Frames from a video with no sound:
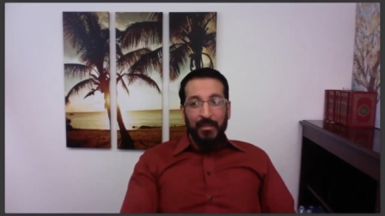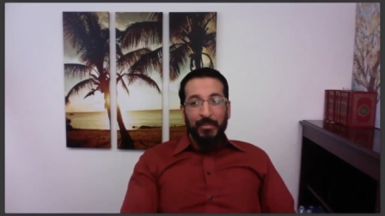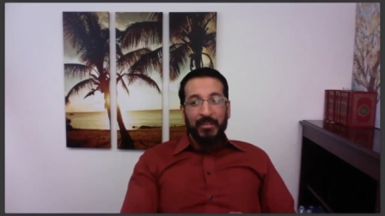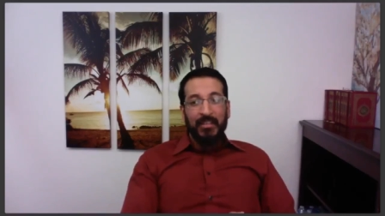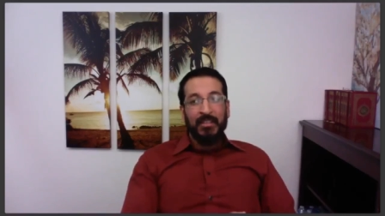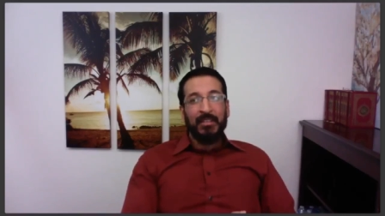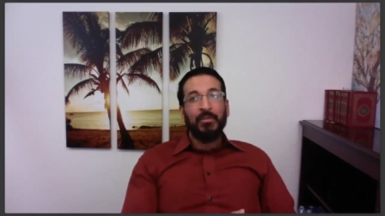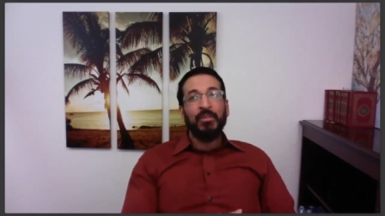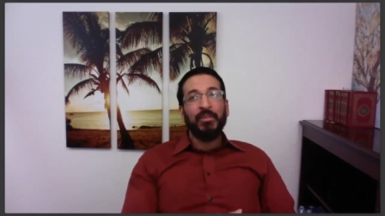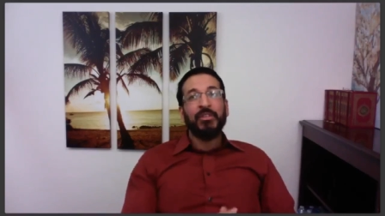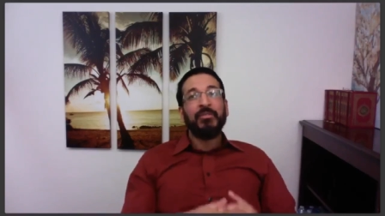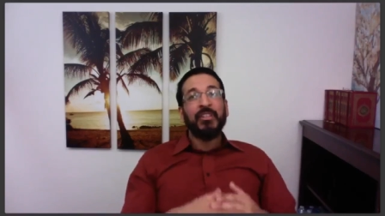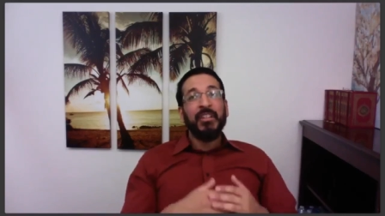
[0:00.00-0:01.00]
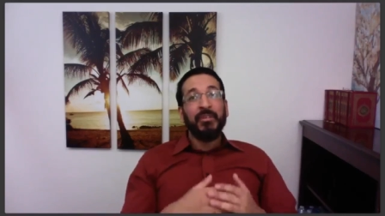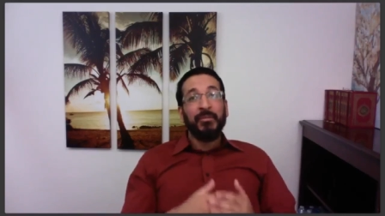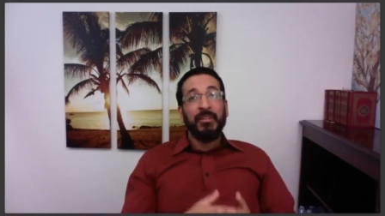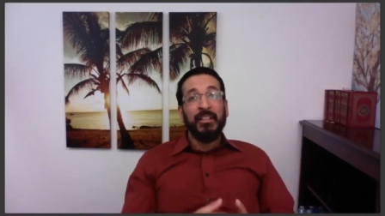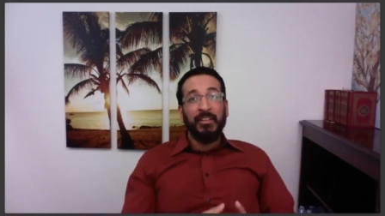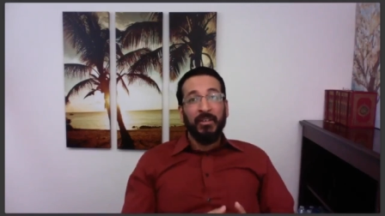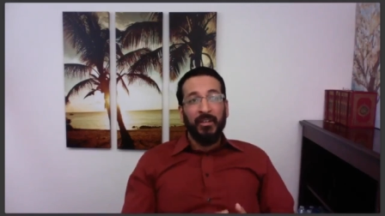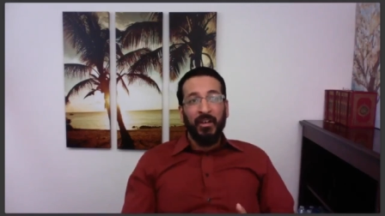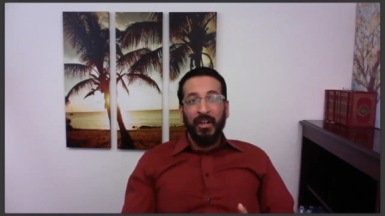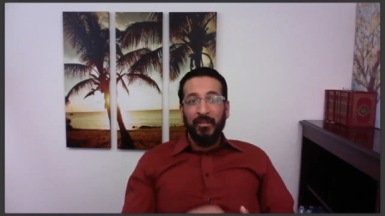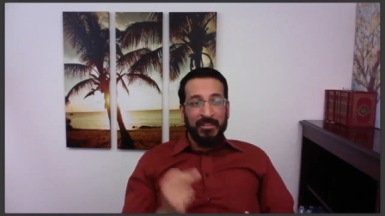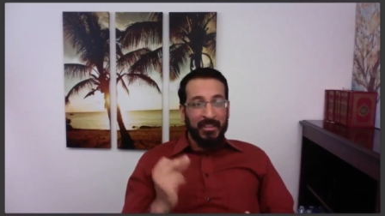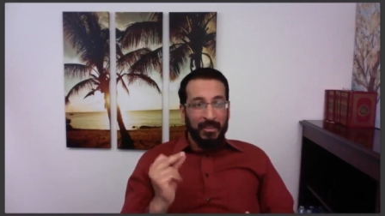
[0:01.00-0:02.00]
But then when you're feeling really good,
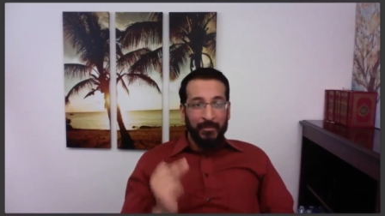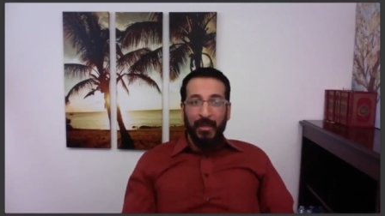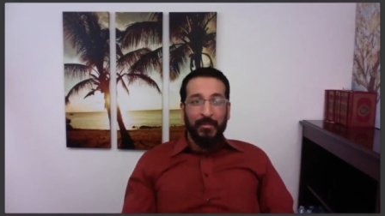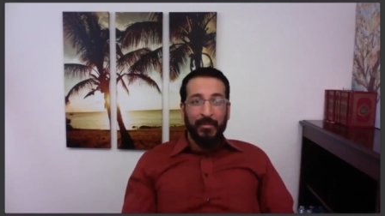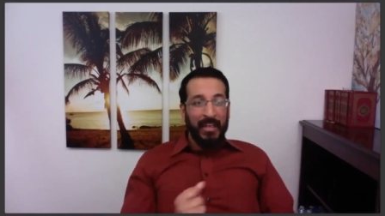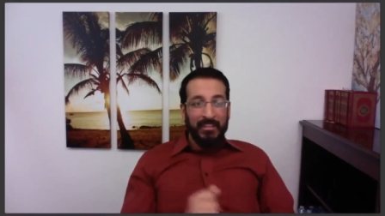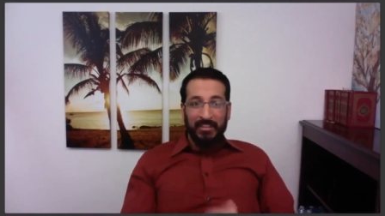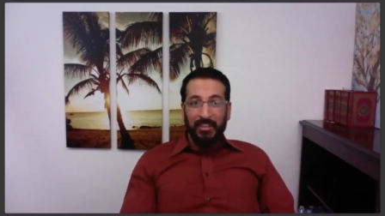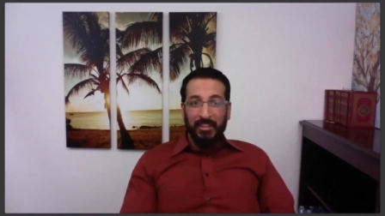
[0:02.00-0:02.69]
all of a sudden by magic,